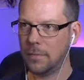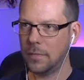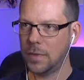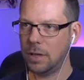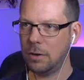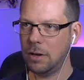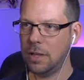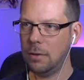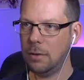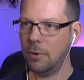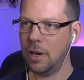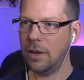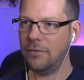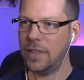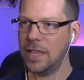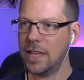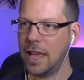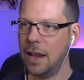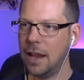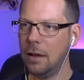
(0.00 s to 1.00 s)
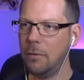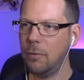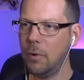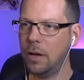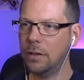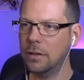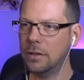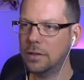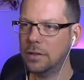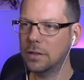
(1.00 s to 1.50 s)
So I think we'll have the yellow
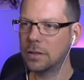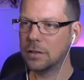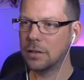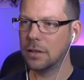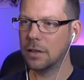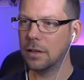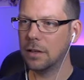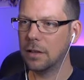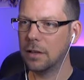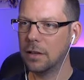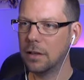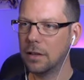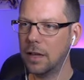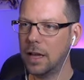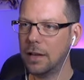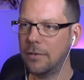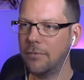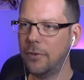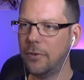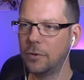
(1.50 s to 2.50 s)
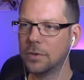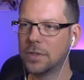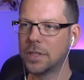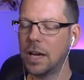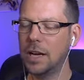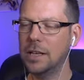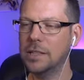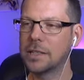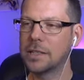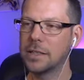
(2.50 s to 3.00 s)
ones like full
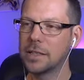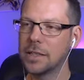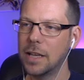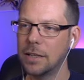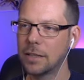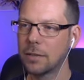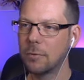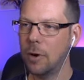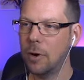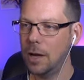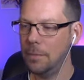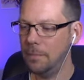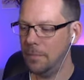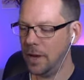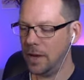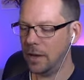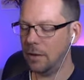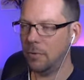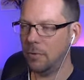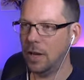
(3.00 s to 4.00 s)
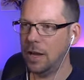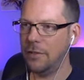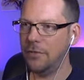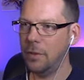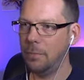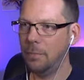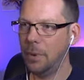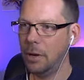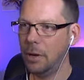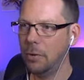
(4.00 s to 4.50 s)
size because that's quite big. We'll
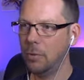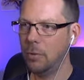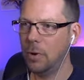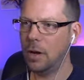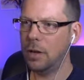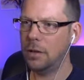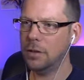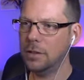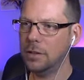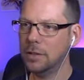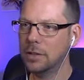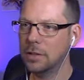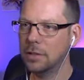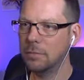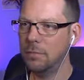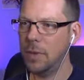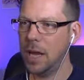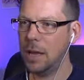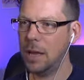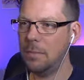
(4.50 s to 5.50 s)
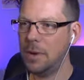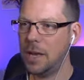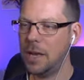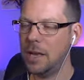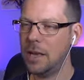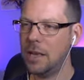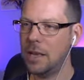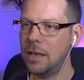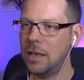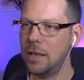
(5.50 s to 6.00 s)
have the blue ones
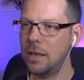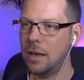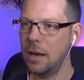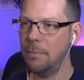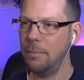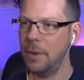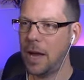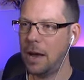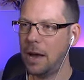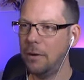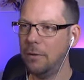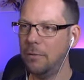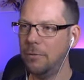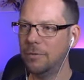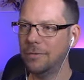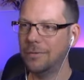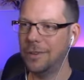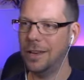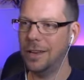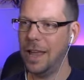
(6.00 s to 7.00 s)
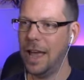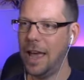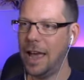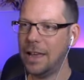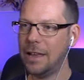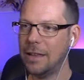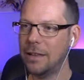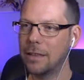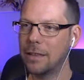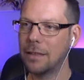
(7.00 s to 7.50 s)
maybe about
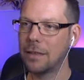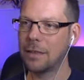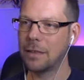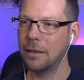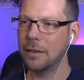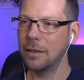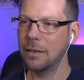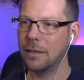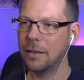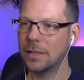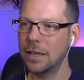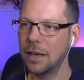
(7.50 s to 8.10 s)
1/8 of the